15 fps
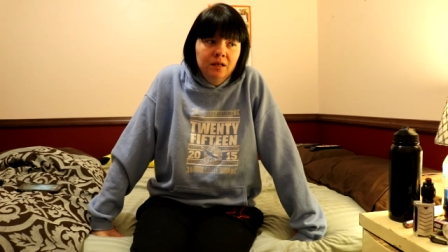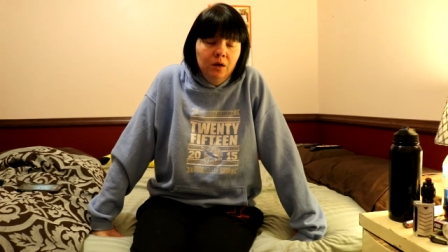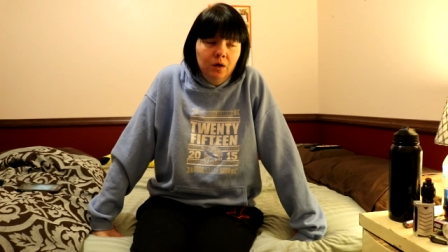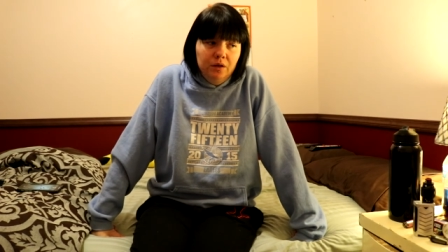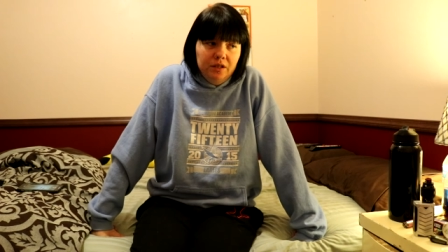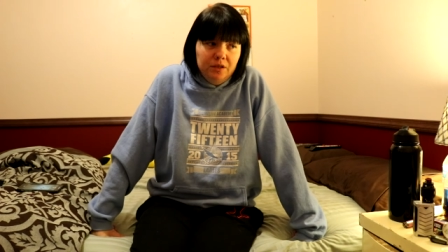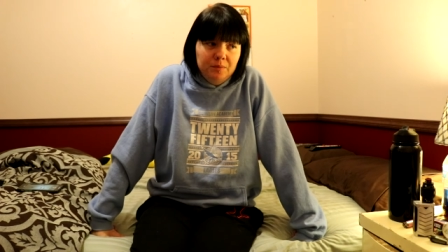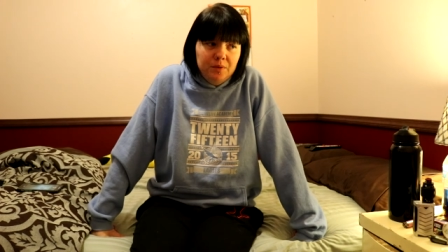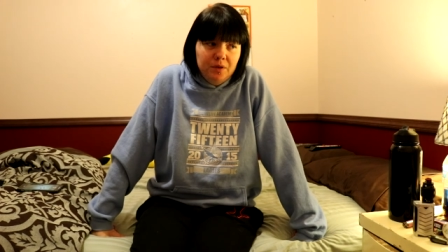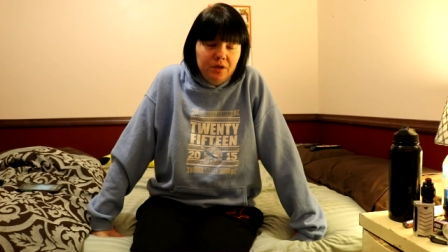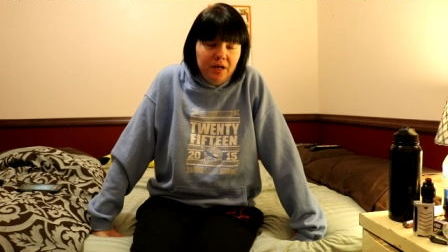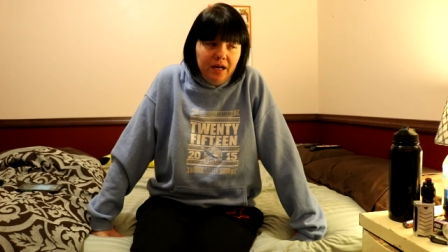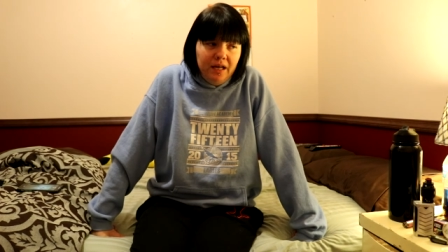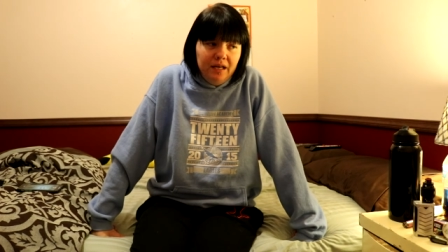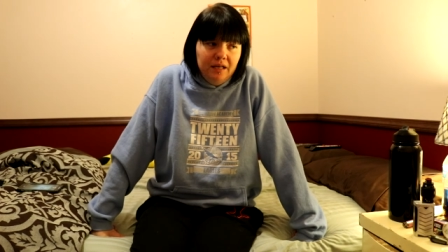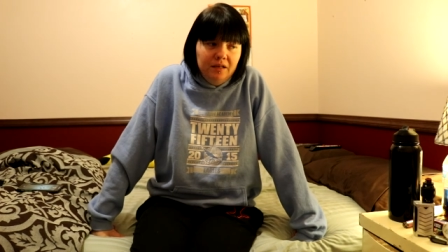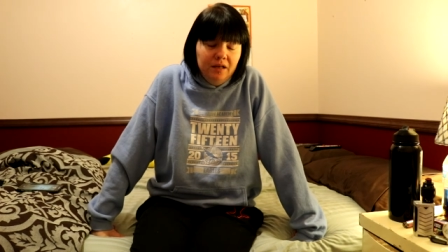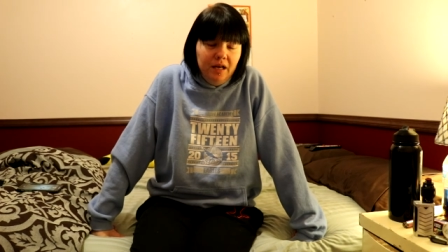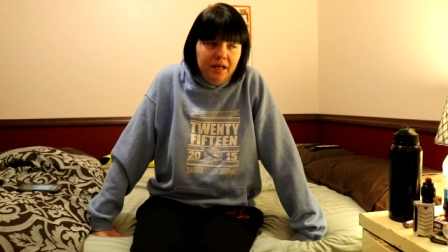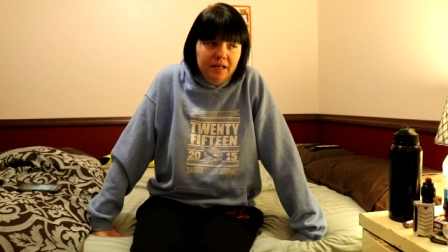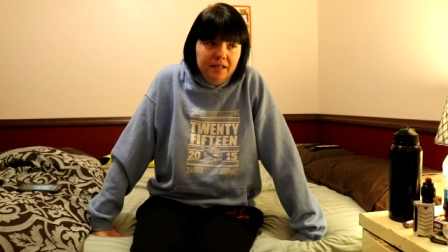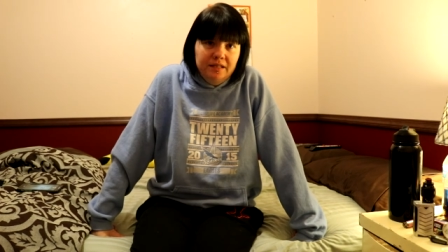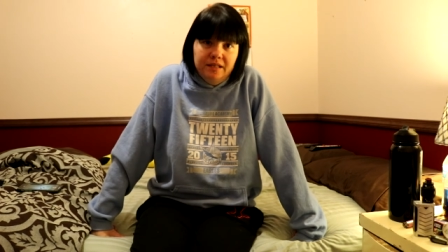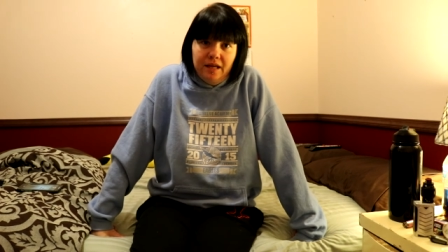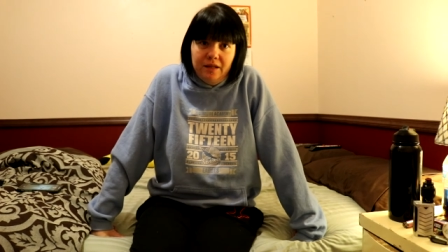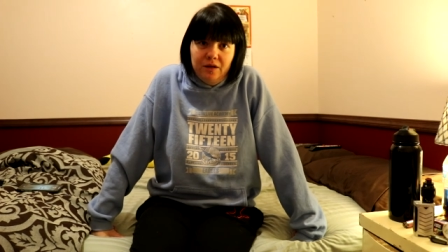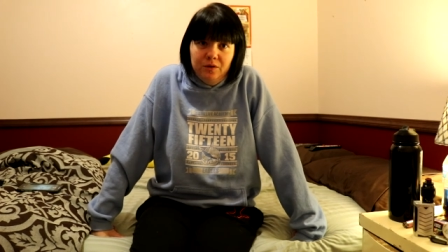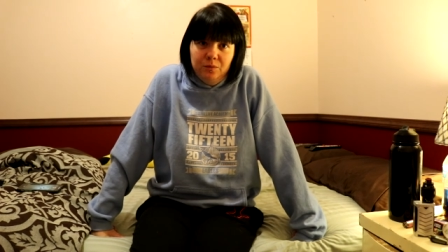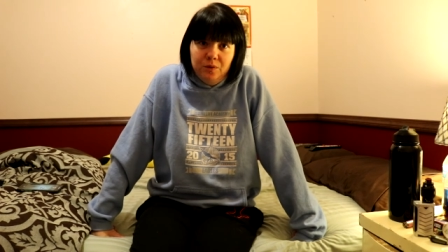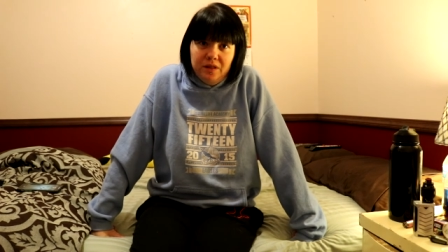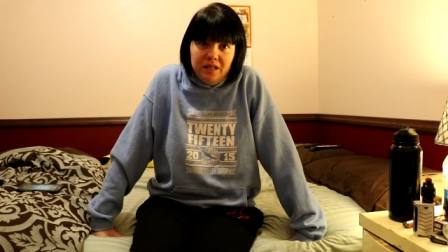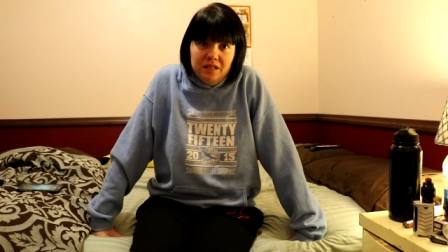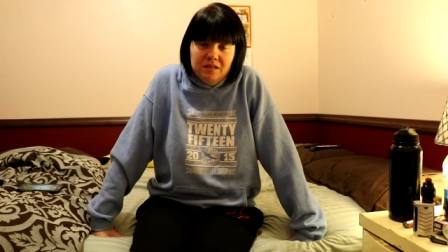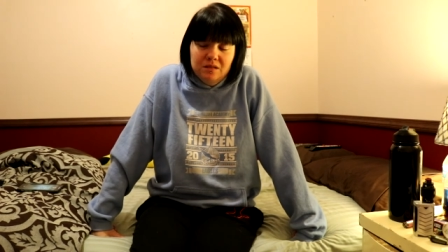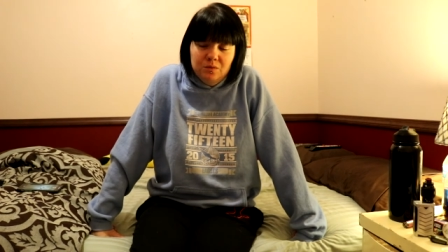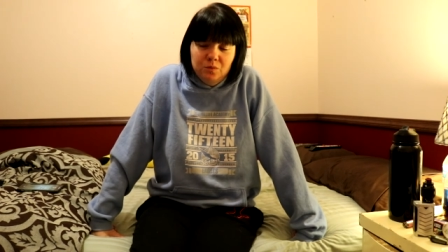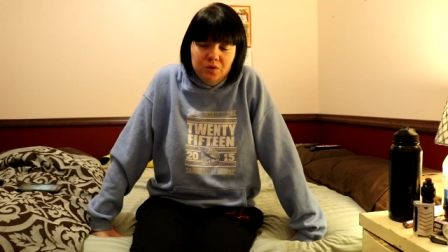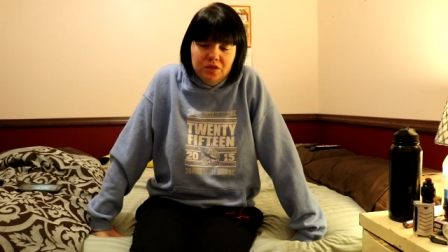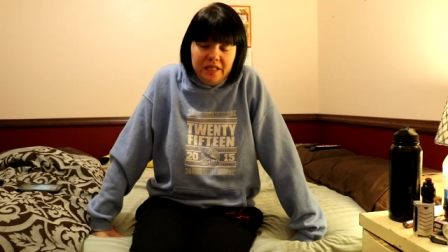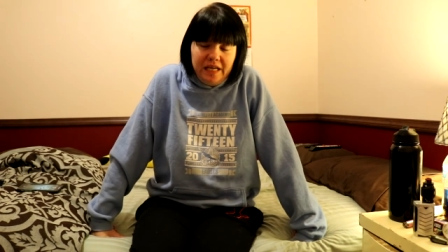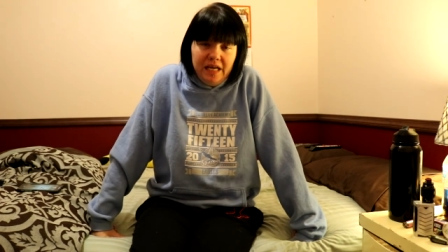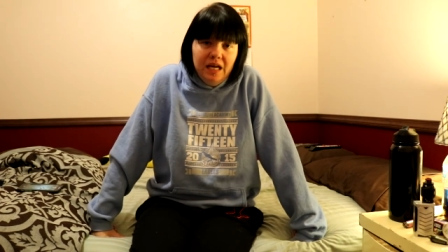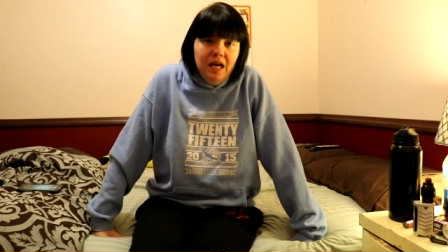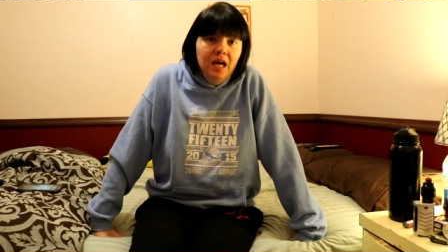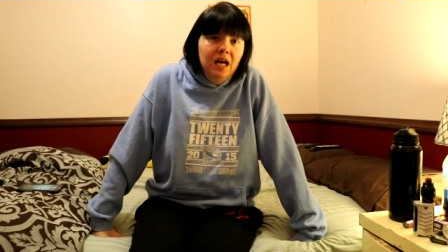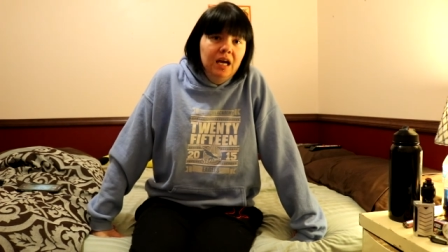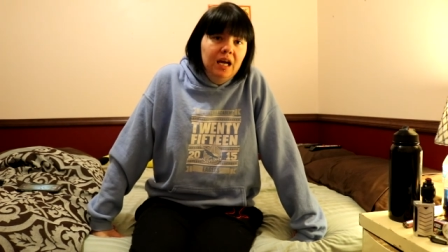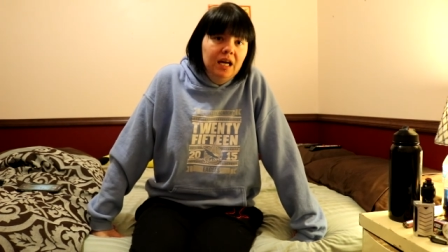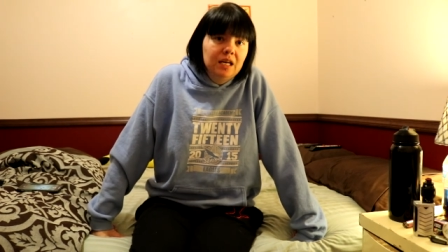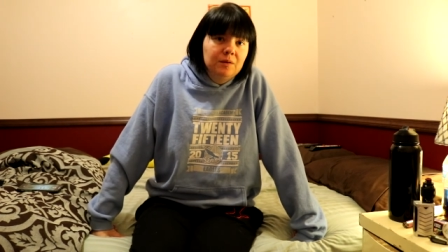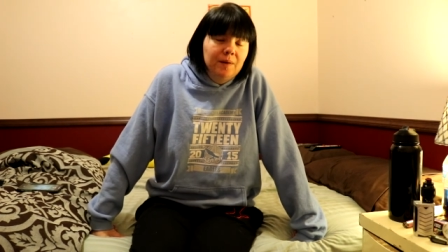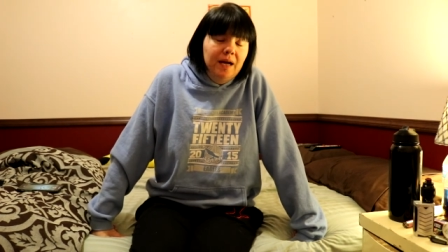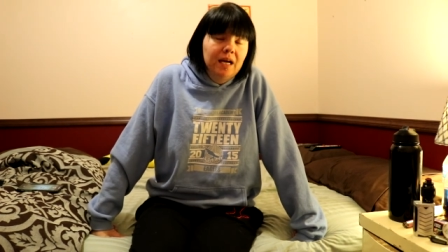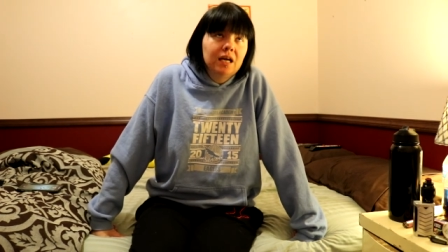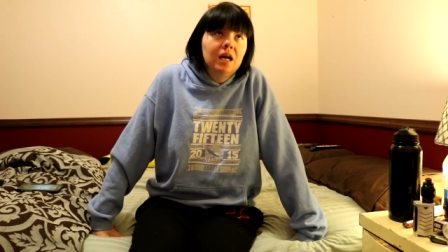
on the computer and edit it together with this. We'll see. Anyway.